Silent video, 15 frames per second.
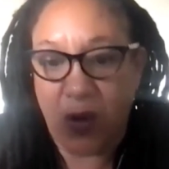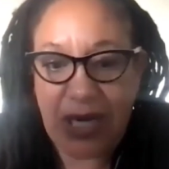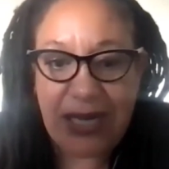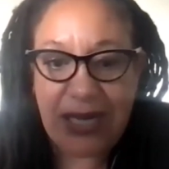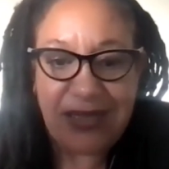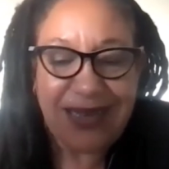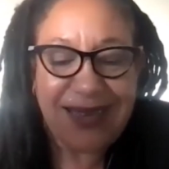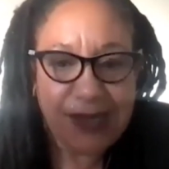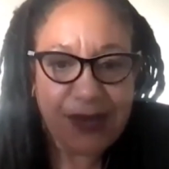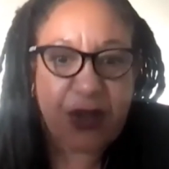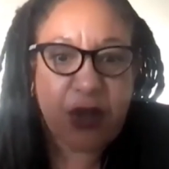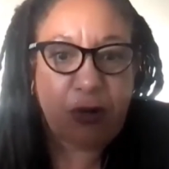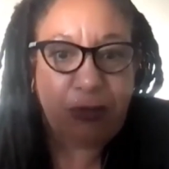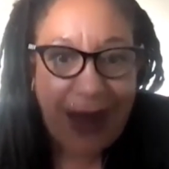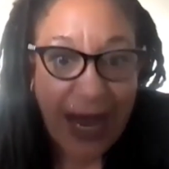
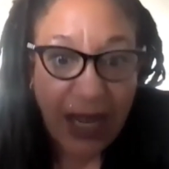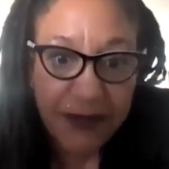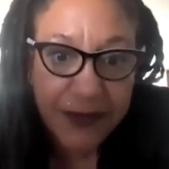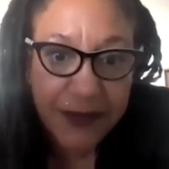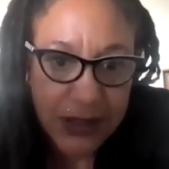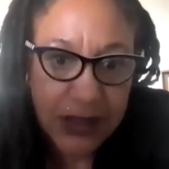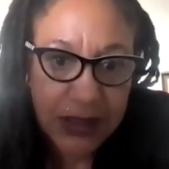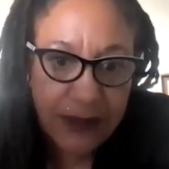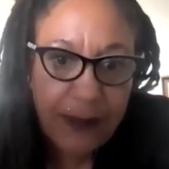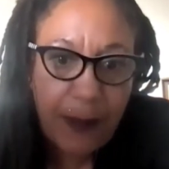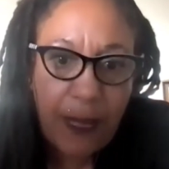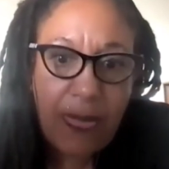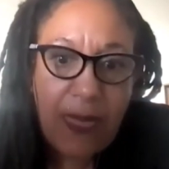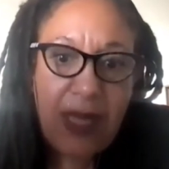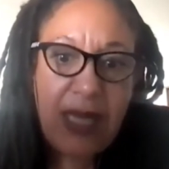Organizing is a
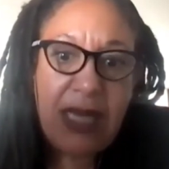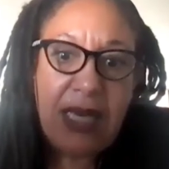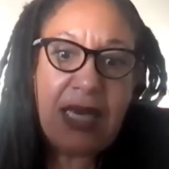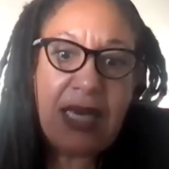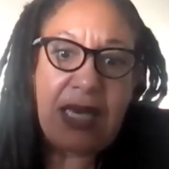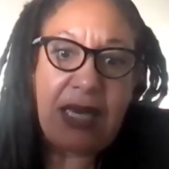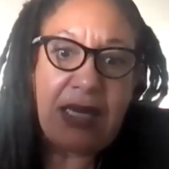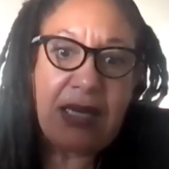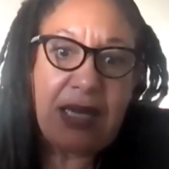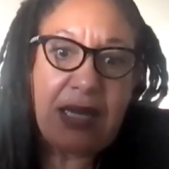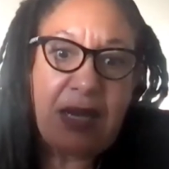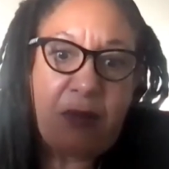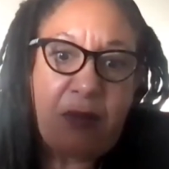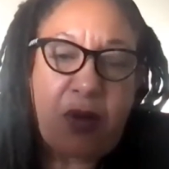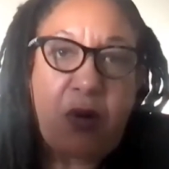craft.
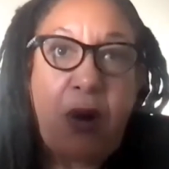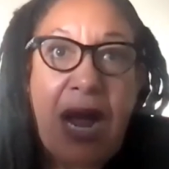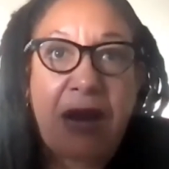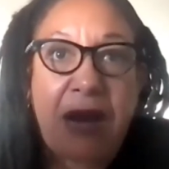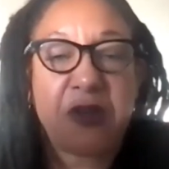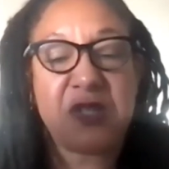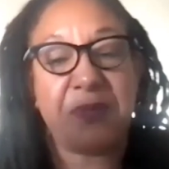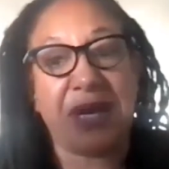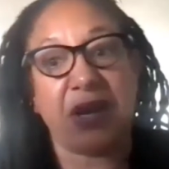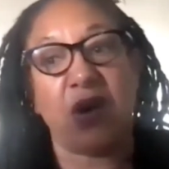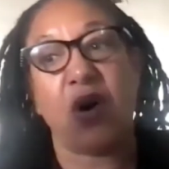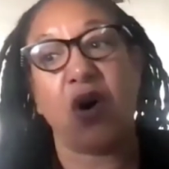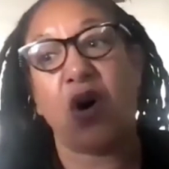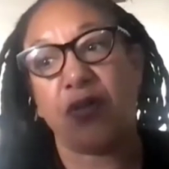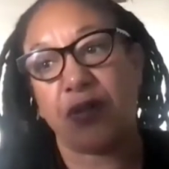It
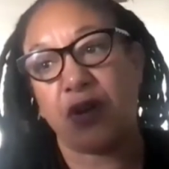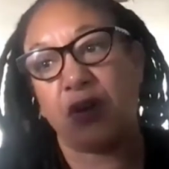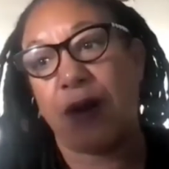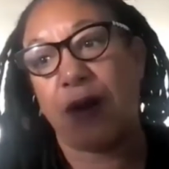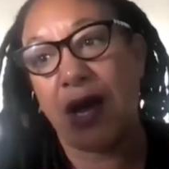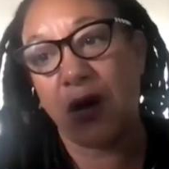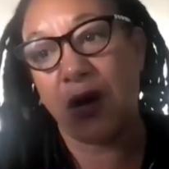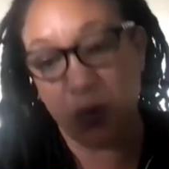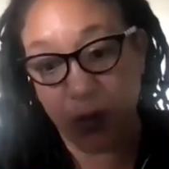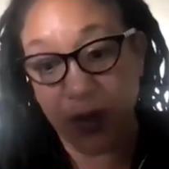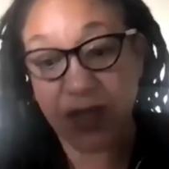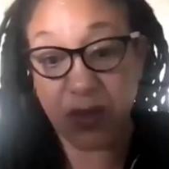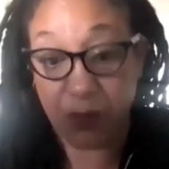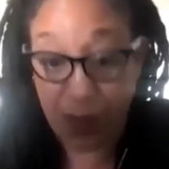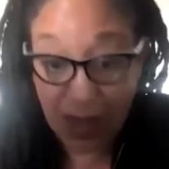requires being on the
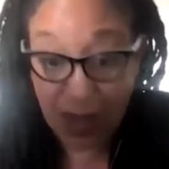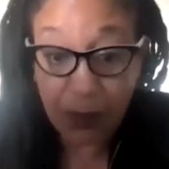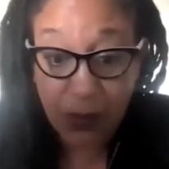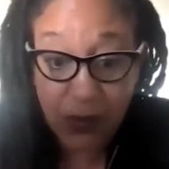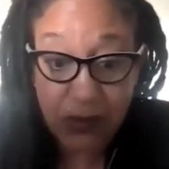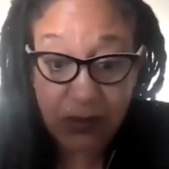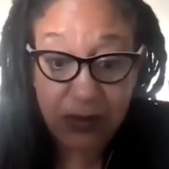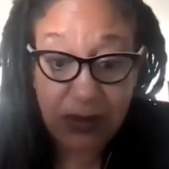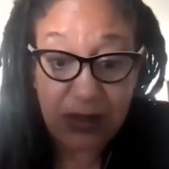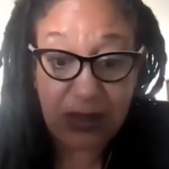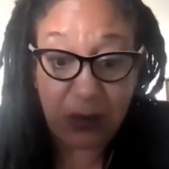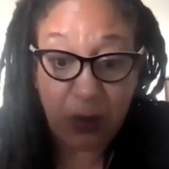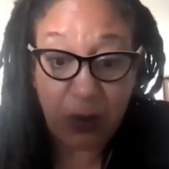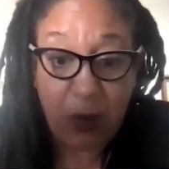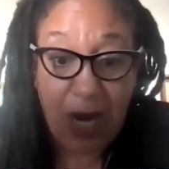ground with the people.
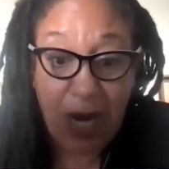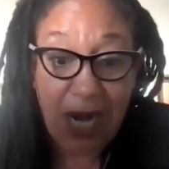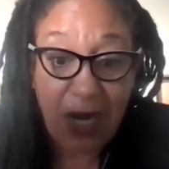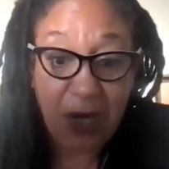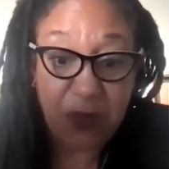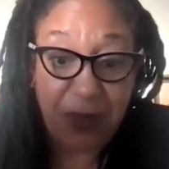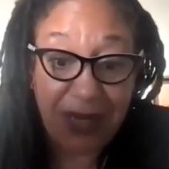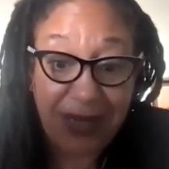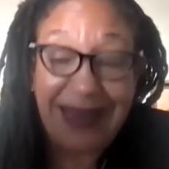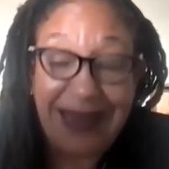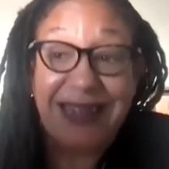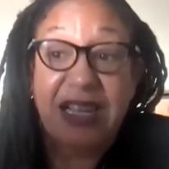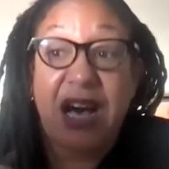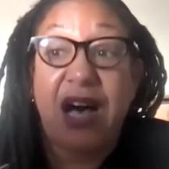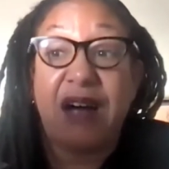It requires
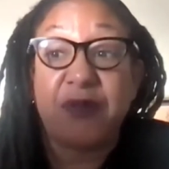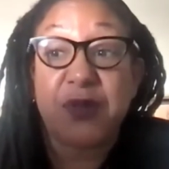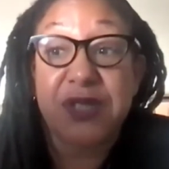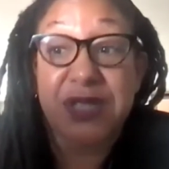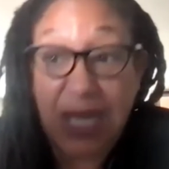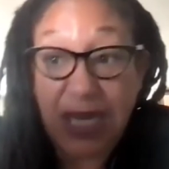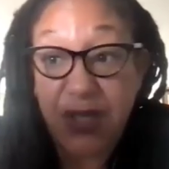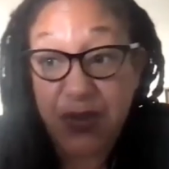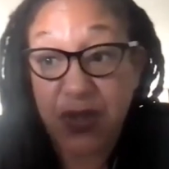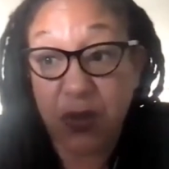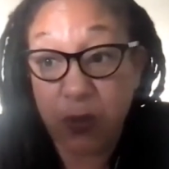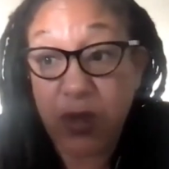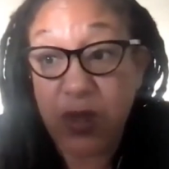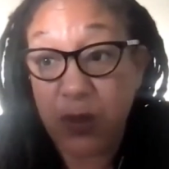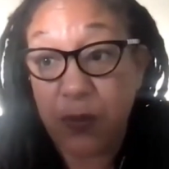being in
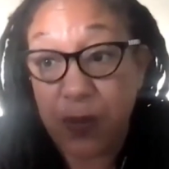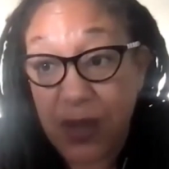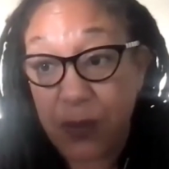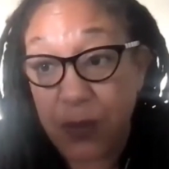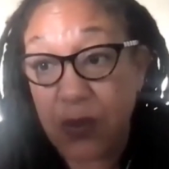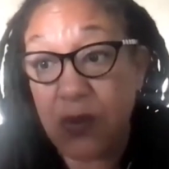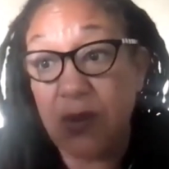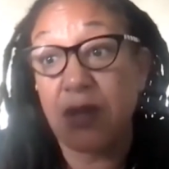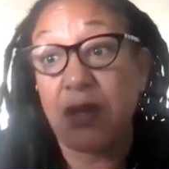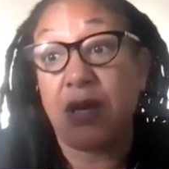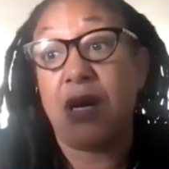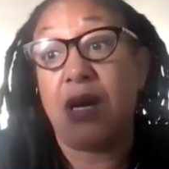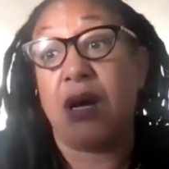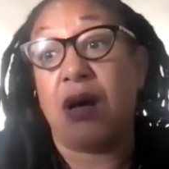conversation with the people.